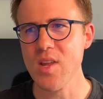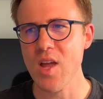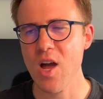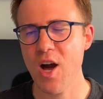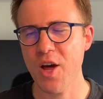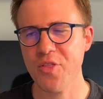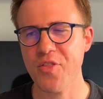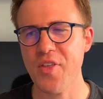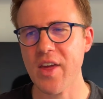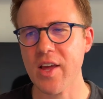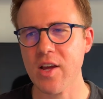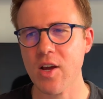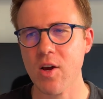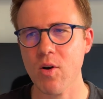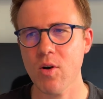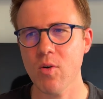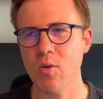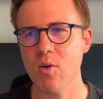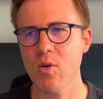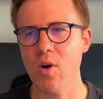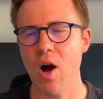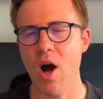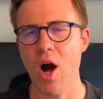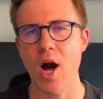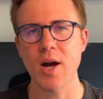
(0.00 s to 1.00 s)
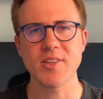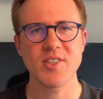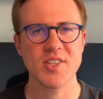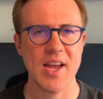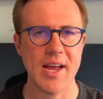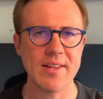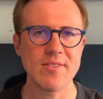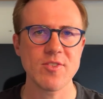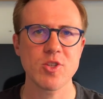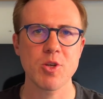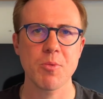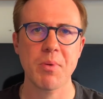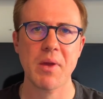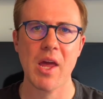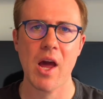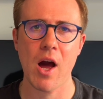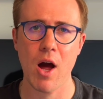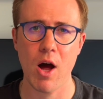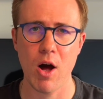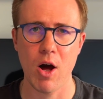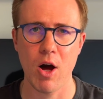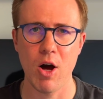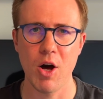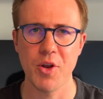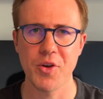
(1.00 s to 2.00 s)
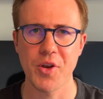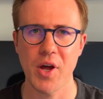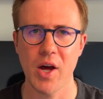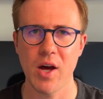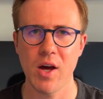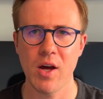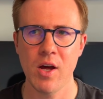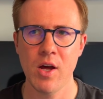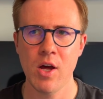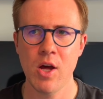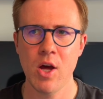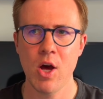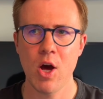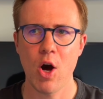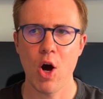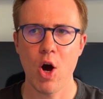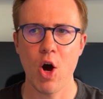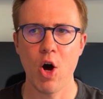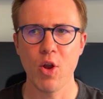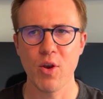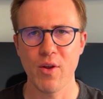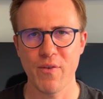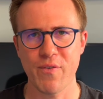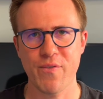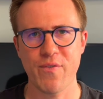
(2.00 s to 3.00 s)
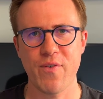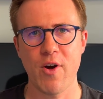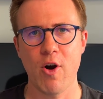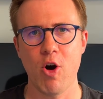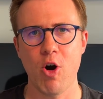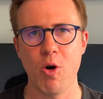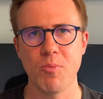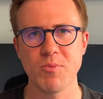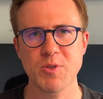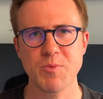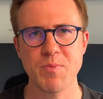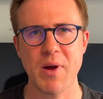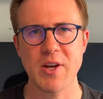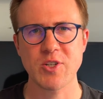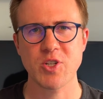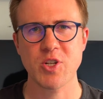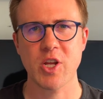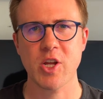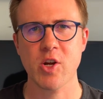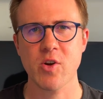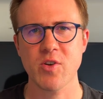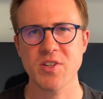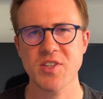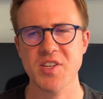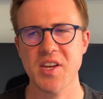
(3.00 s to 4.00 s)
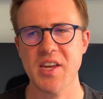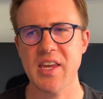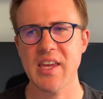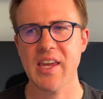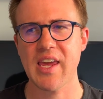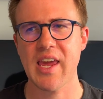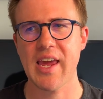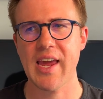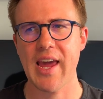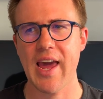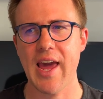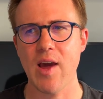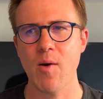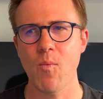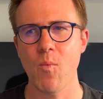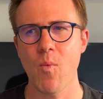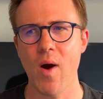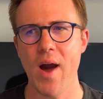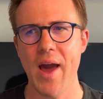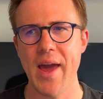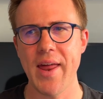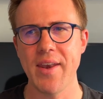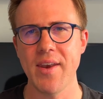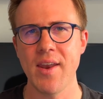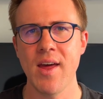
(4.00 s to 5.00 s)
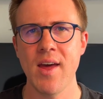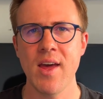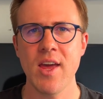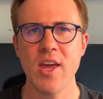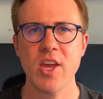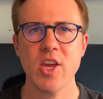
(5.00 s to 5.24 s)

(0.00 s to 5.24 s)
I think I tend to be harder on a film, especially critiquing it when,